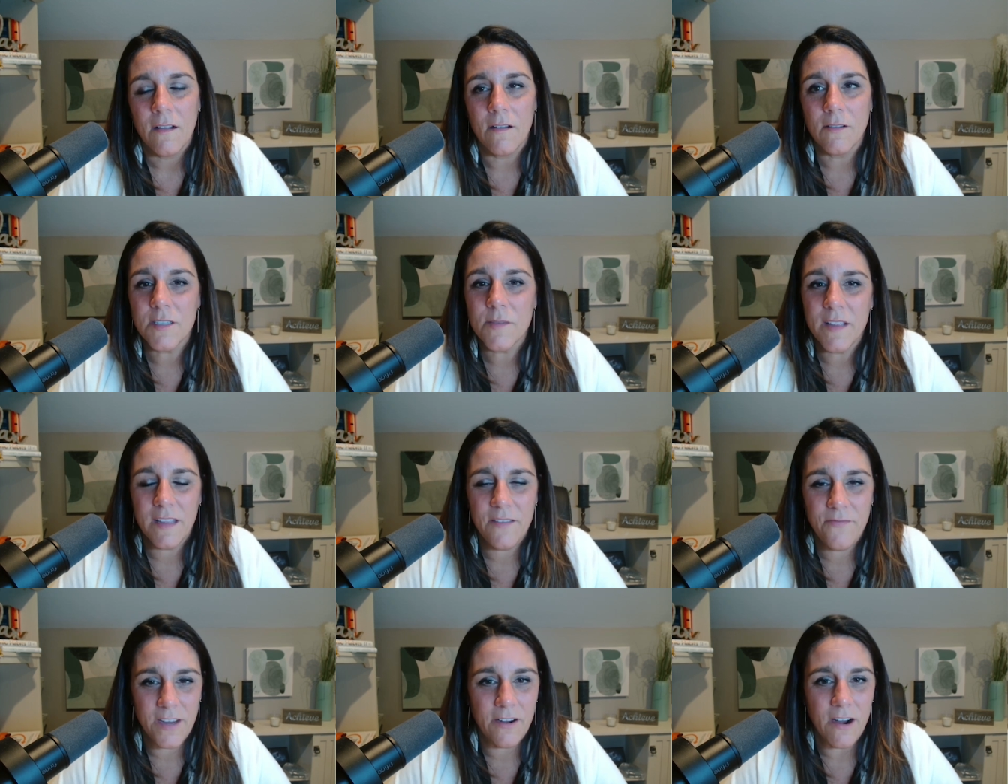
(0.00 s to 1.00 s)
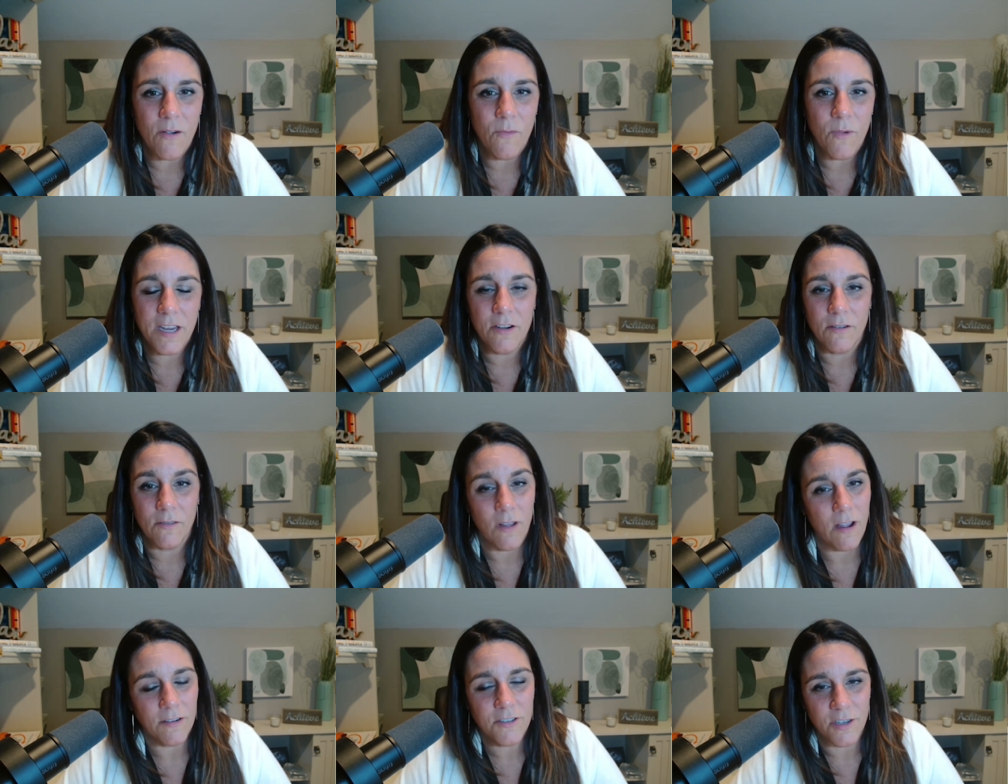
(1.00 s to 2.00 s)
ultimately figure out what your
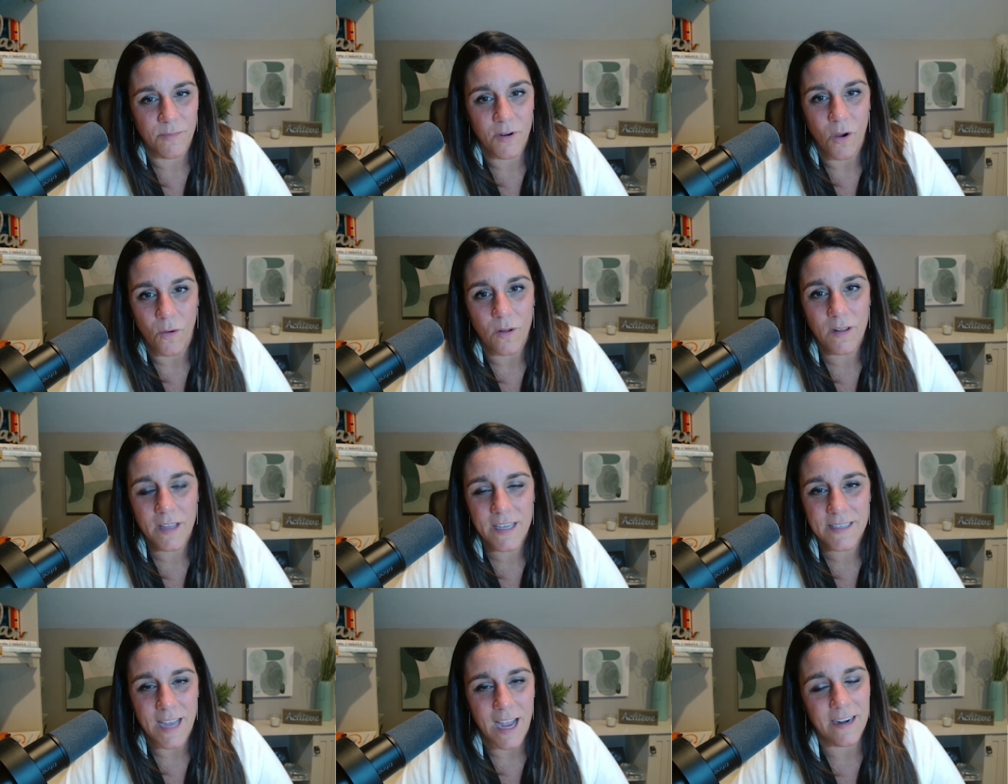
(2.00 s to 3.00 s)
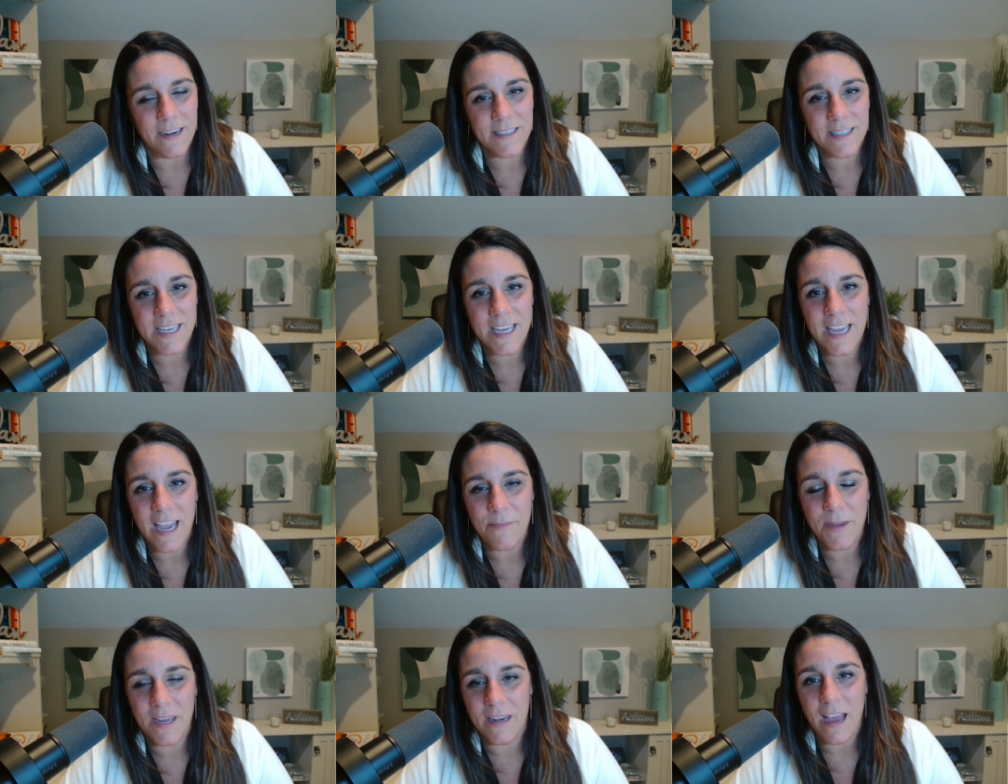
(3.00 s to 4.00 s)
long-term goal is honestly i
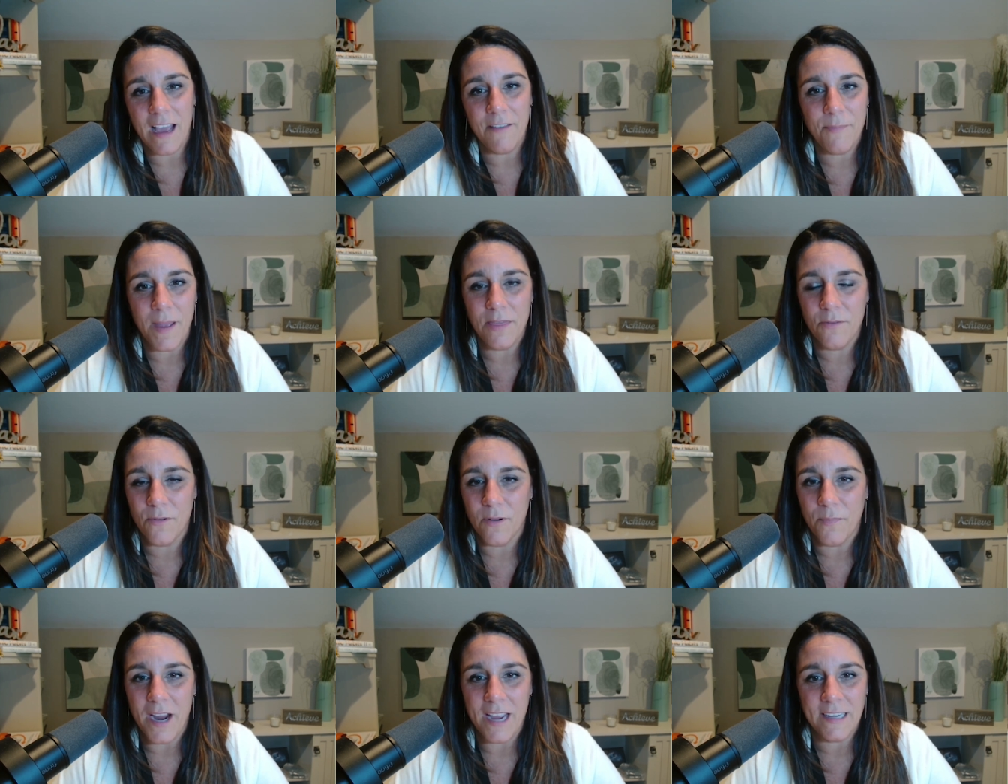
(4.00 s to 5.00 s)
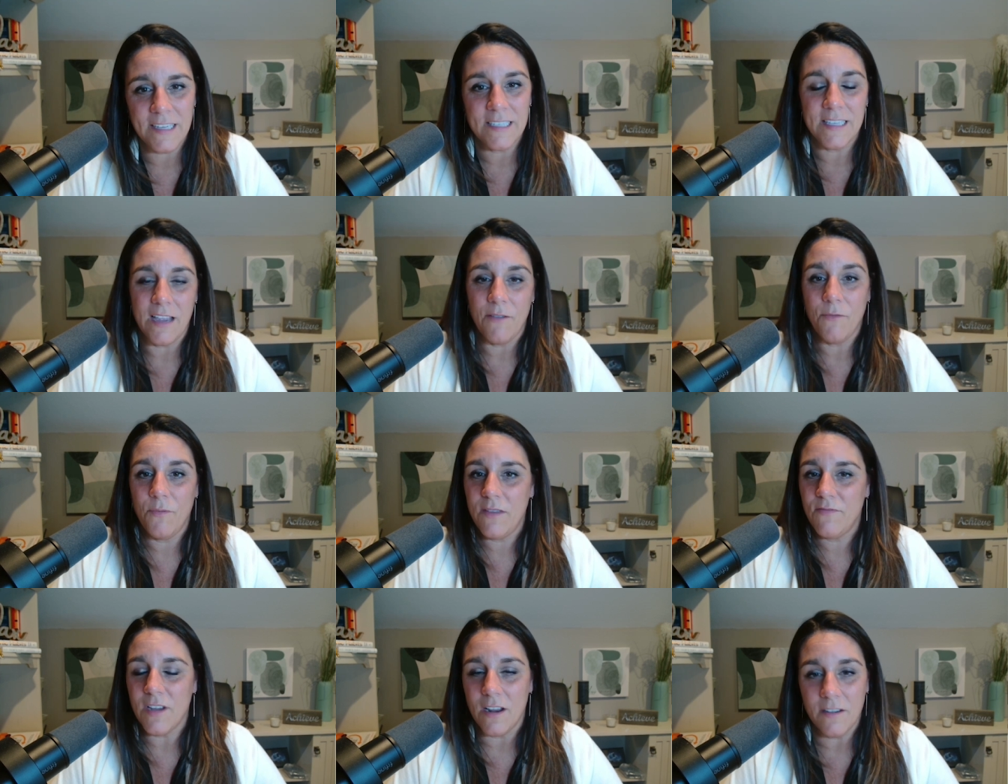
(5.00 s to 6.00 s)
mean i've been through a practice that
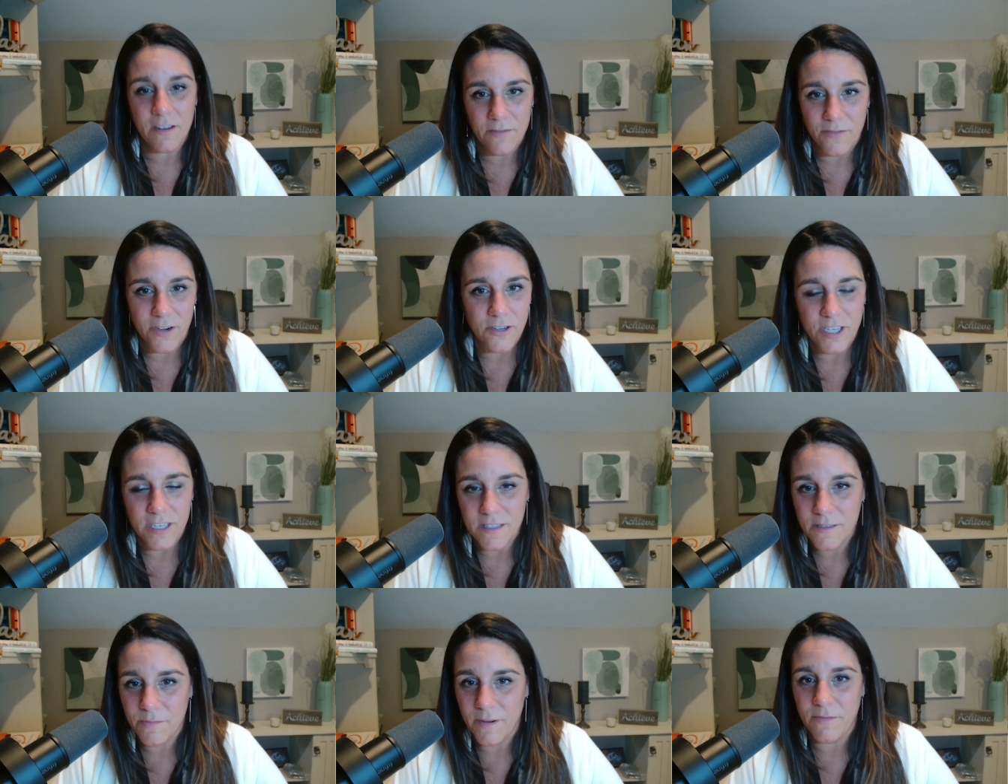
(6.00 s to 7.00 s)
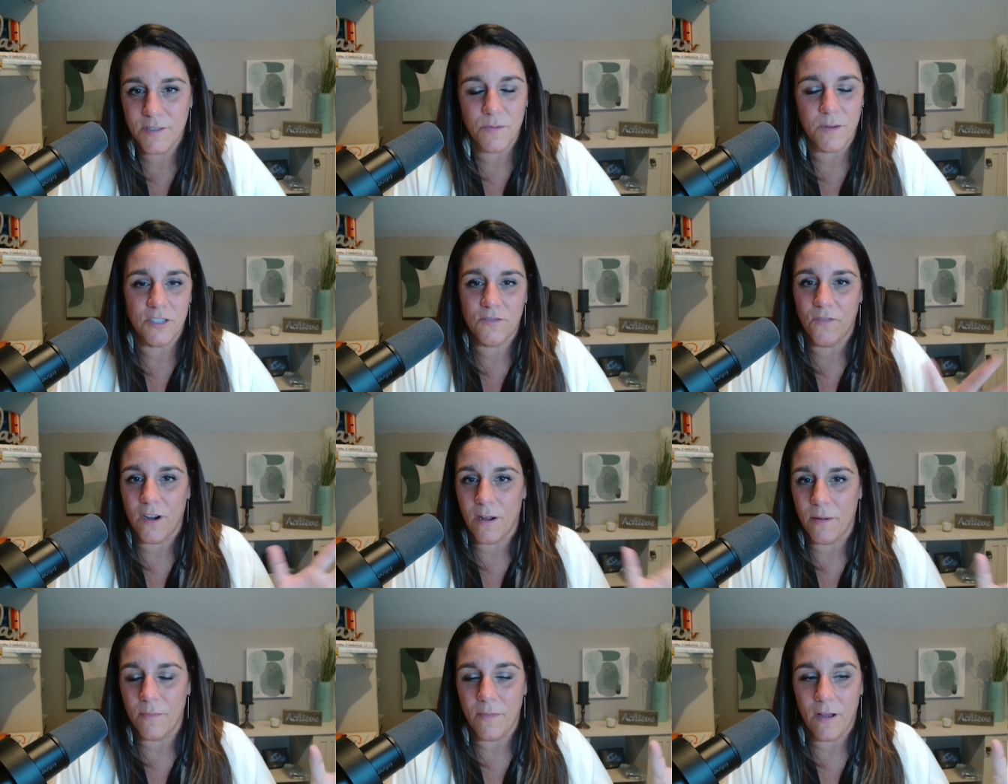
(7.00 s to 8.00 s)
we've done conversions we've switched
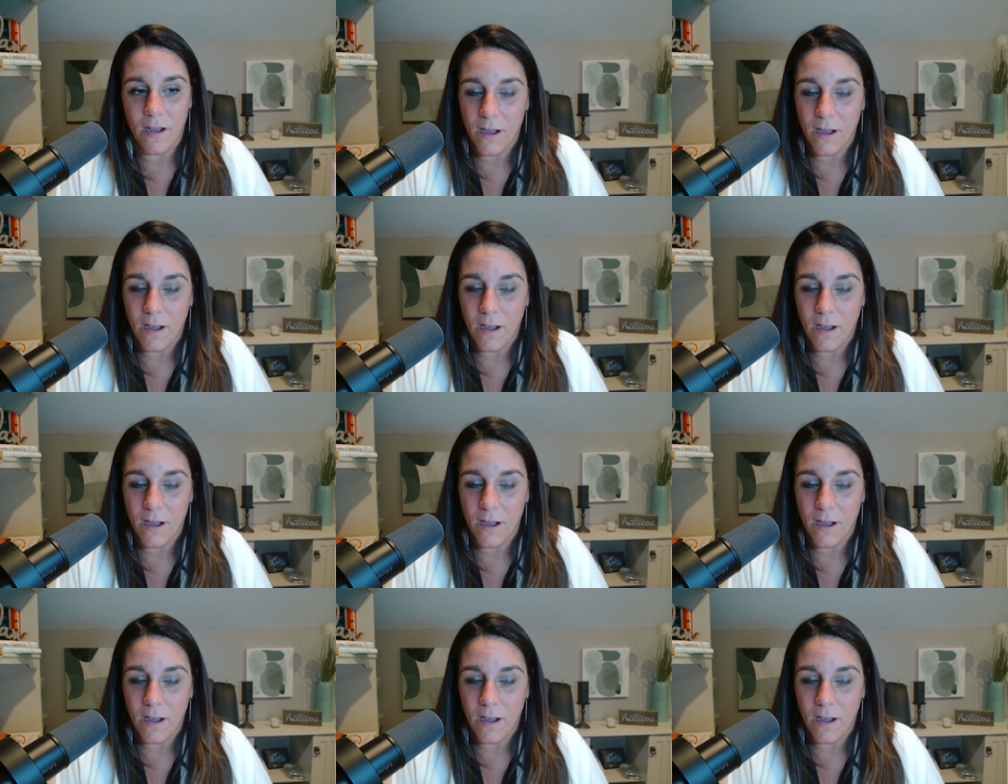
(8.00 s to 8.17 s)
from